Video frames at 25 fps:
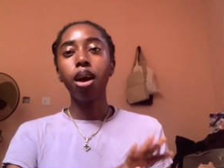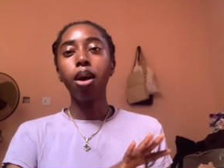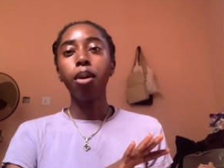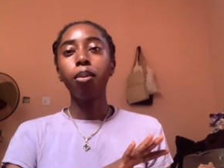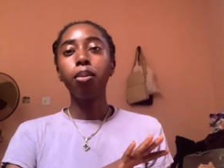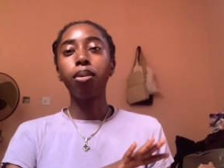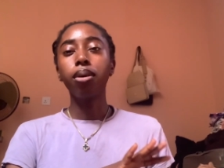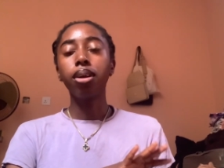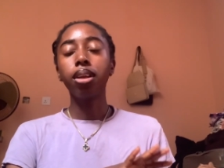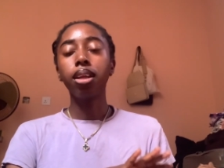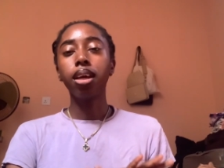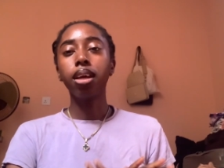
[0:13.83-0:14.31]

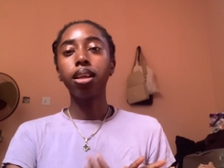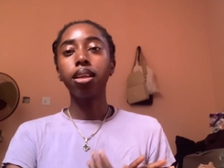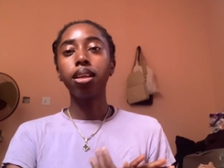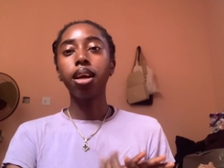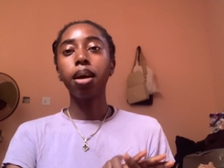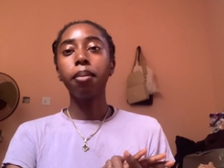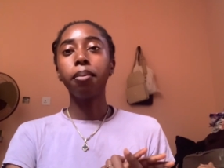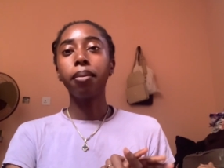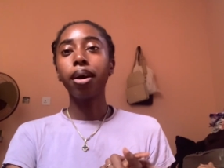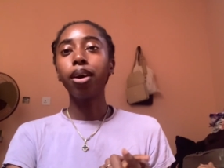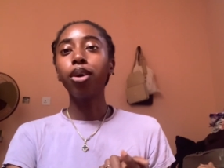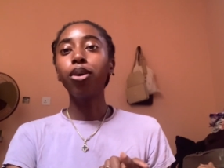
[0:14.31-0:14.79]
but then
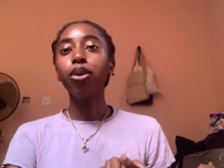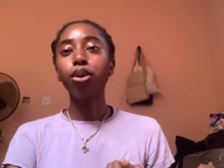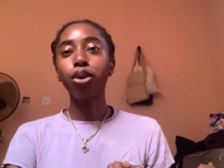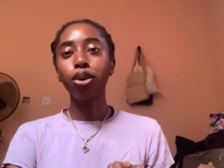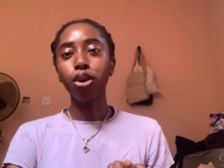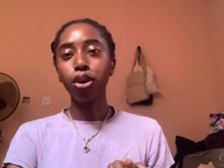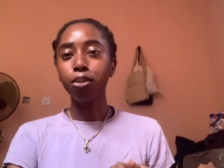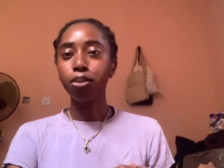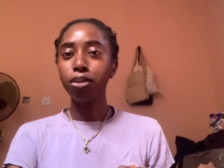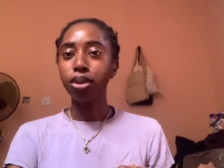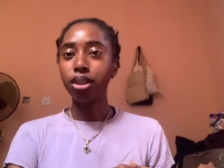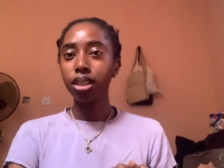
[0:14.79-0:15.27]
my whole
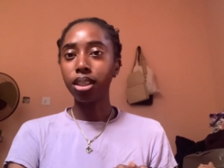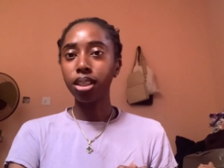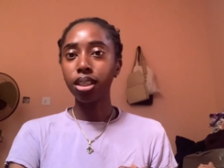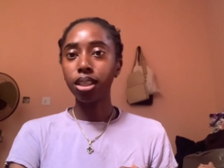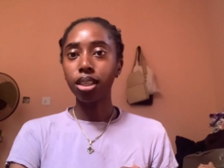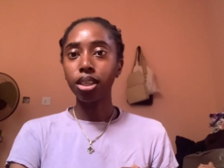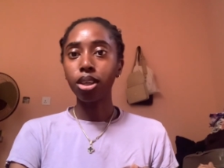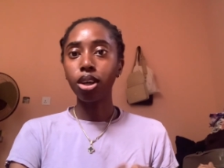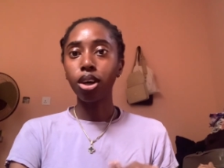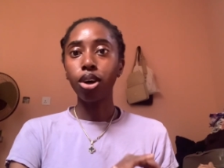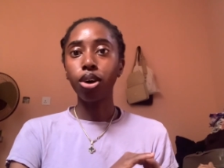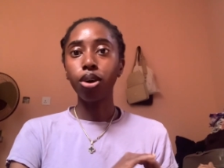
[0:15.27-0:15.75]

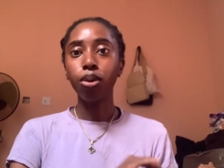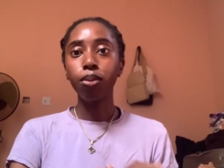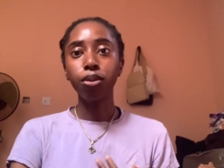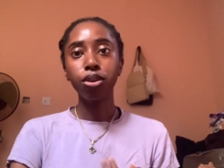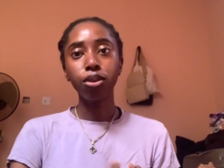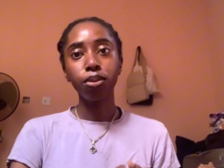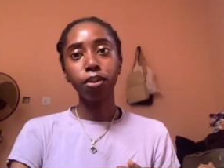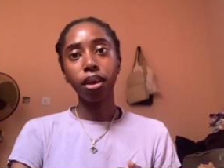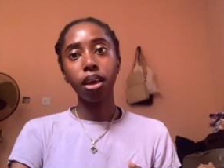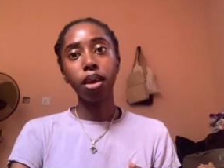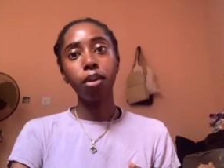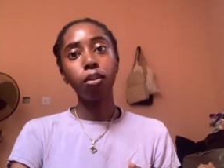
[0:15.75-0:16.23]
community almost
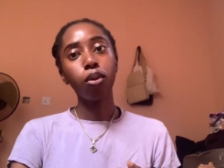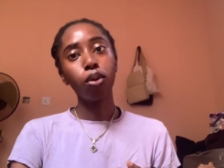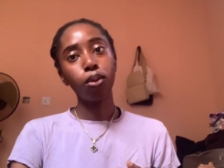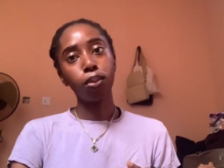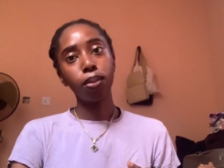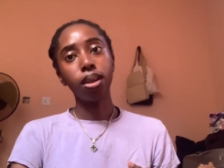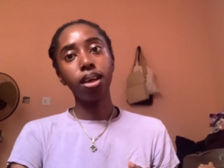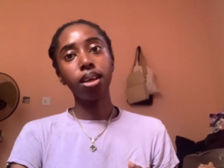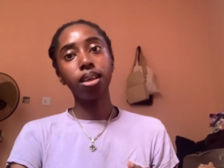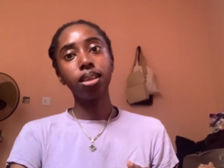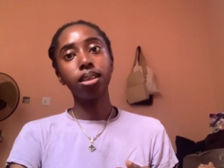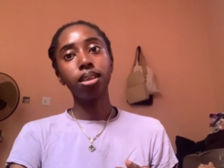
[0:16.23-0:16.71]
became
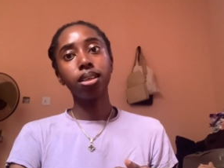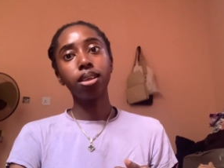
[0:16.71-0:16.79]
homeless,